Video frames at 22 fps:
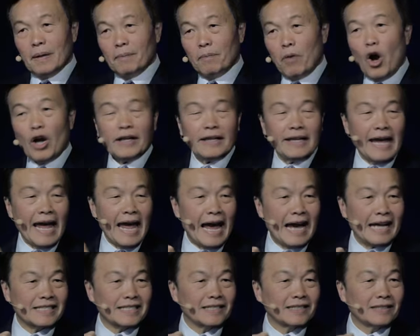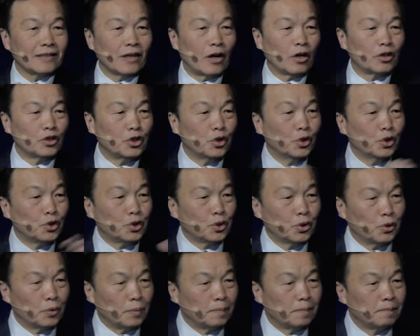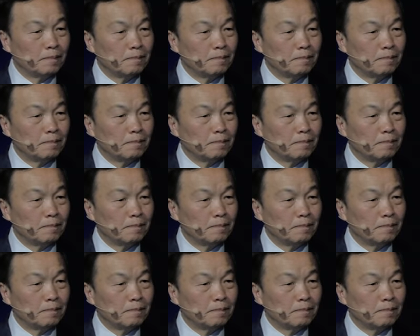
podcast or YouTube.